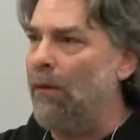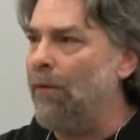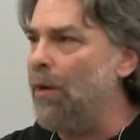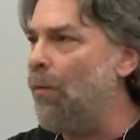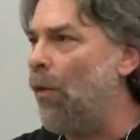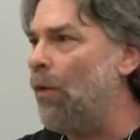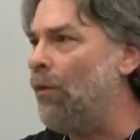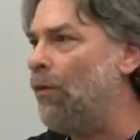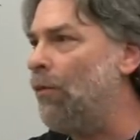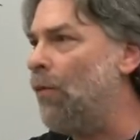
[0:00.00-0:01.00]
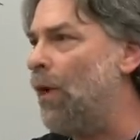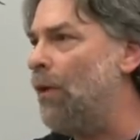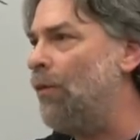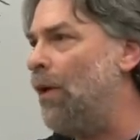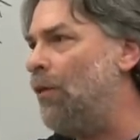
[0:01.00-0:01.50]
of the importance of
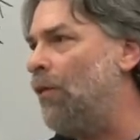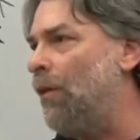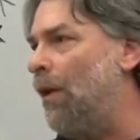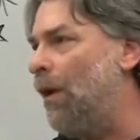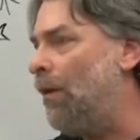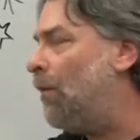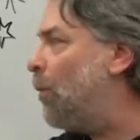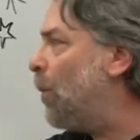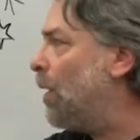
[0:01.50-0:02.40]
organization and